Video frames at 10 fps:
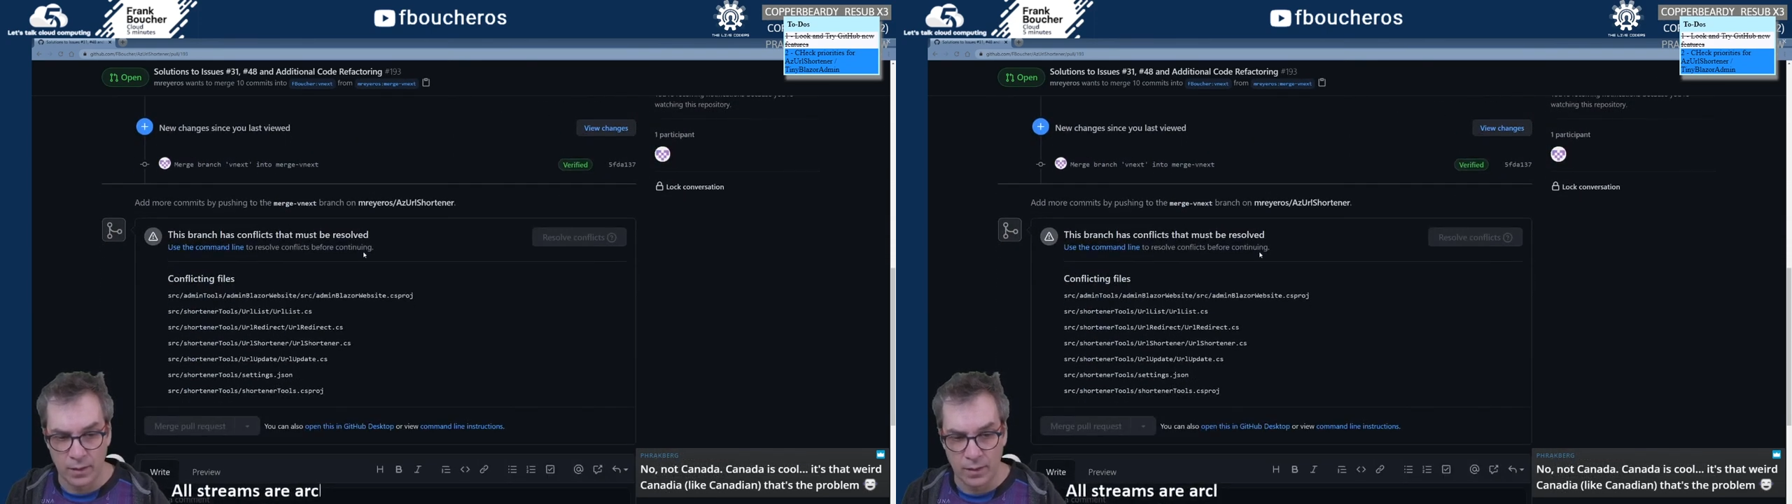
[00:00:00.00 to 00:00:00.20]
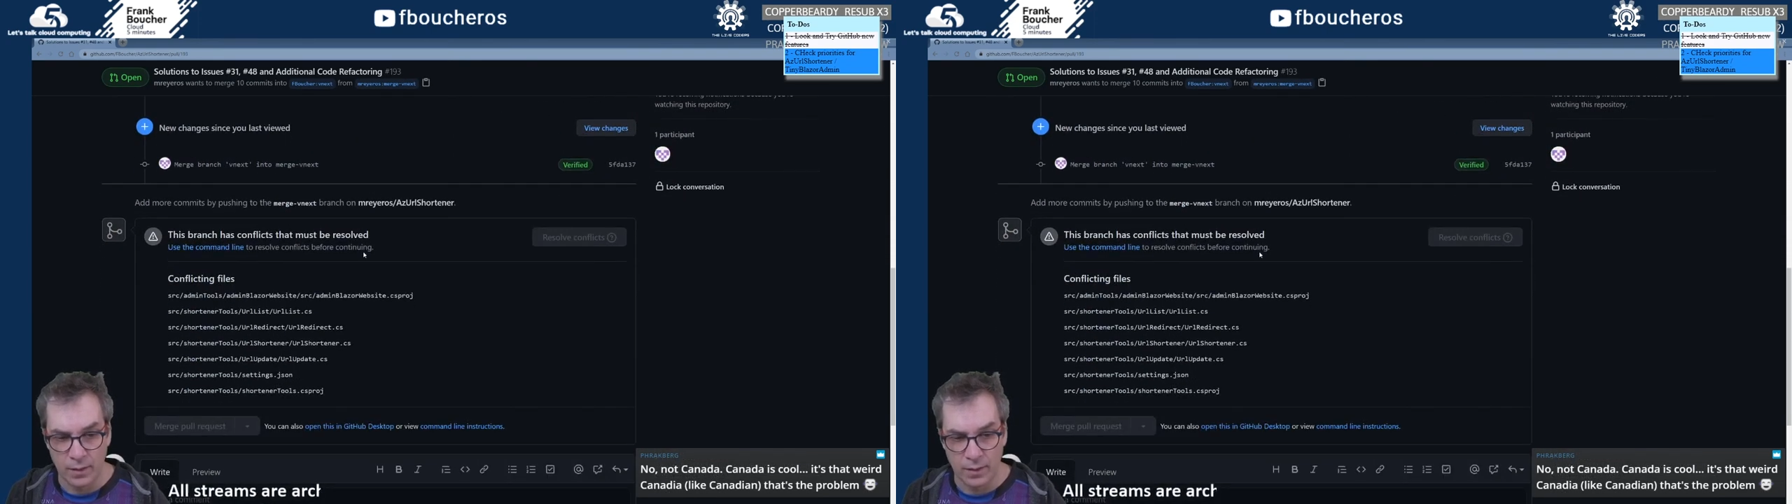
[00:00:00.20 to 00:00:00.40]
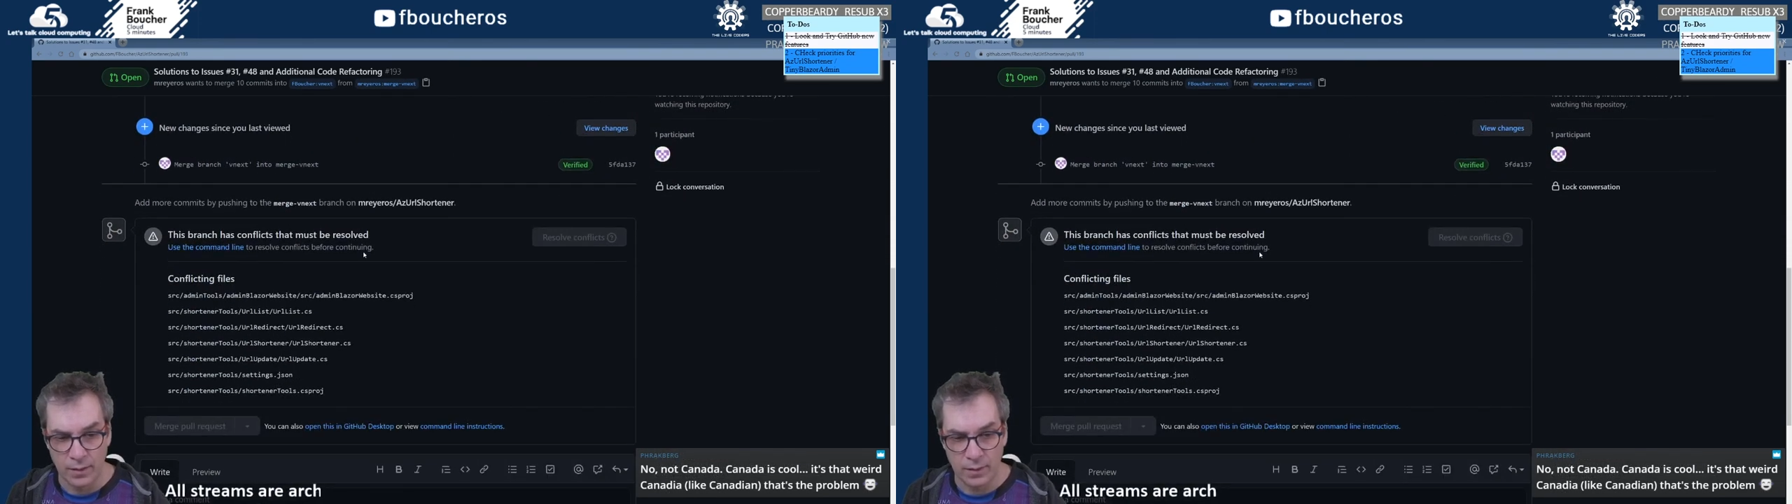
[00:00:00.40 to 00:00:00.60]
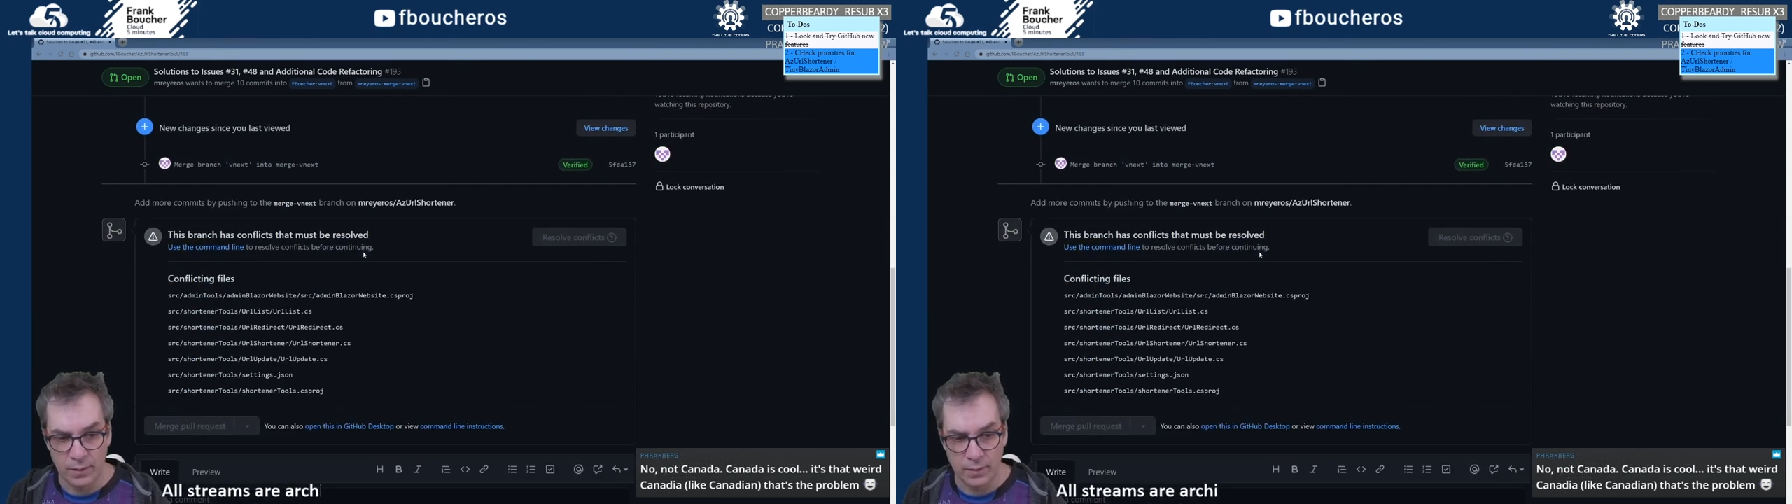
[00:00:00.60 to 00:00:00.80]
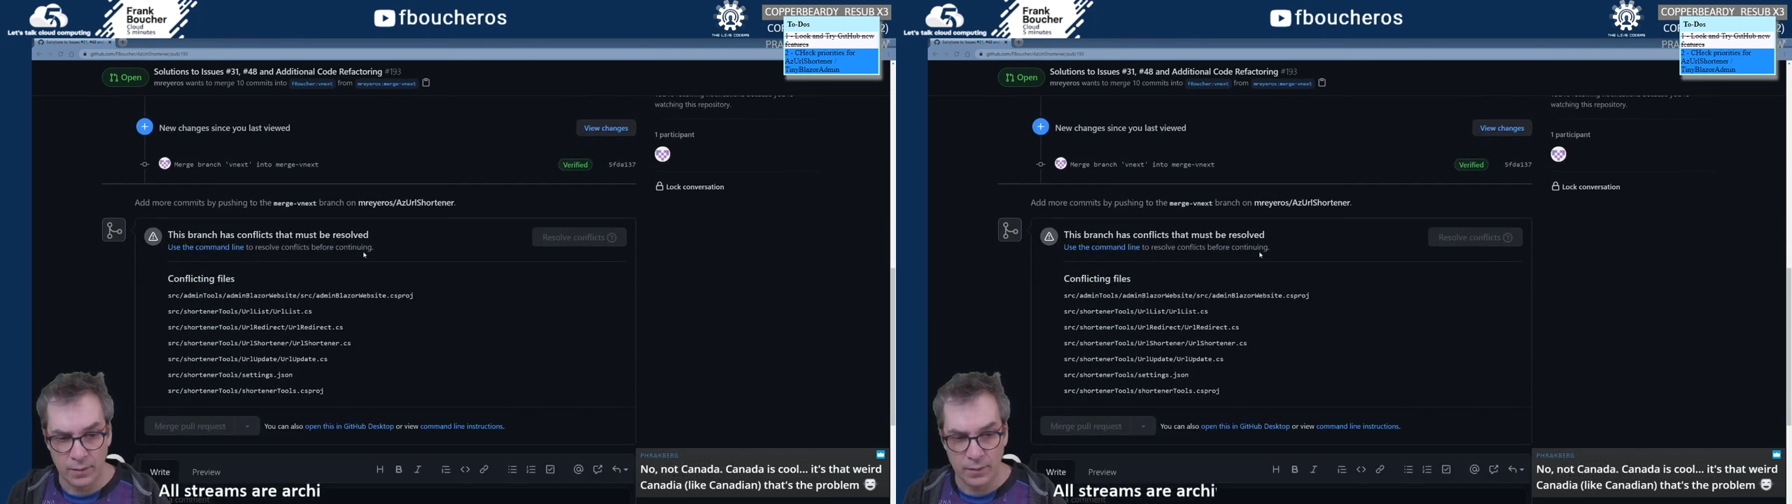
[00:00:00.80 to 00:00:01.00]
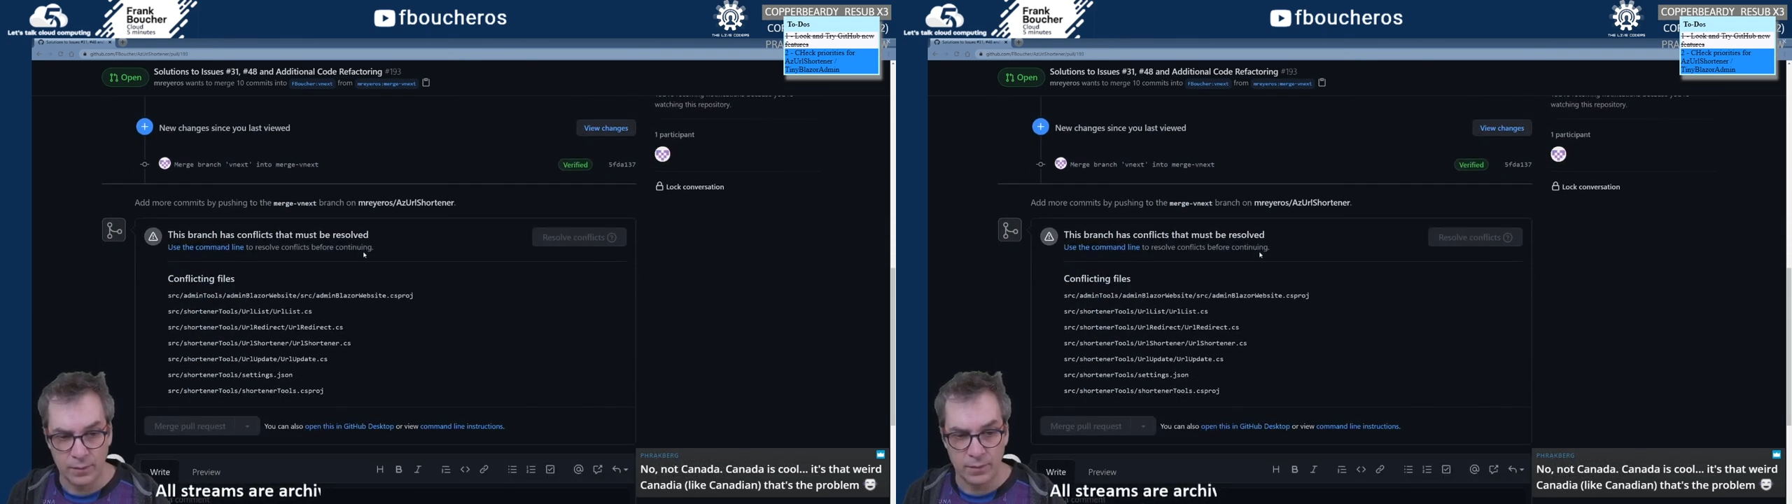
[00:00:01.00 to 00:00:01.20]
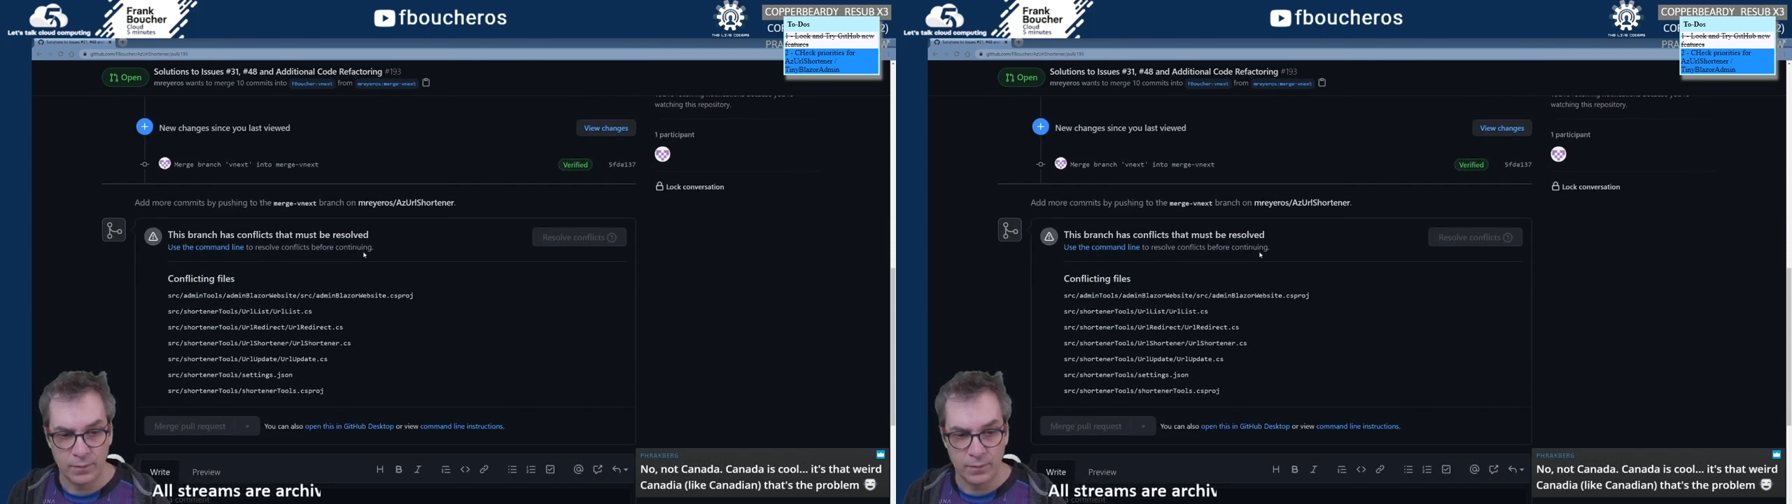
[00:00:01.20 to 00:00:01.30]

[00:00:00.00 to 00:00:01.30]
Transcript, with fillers: Uh,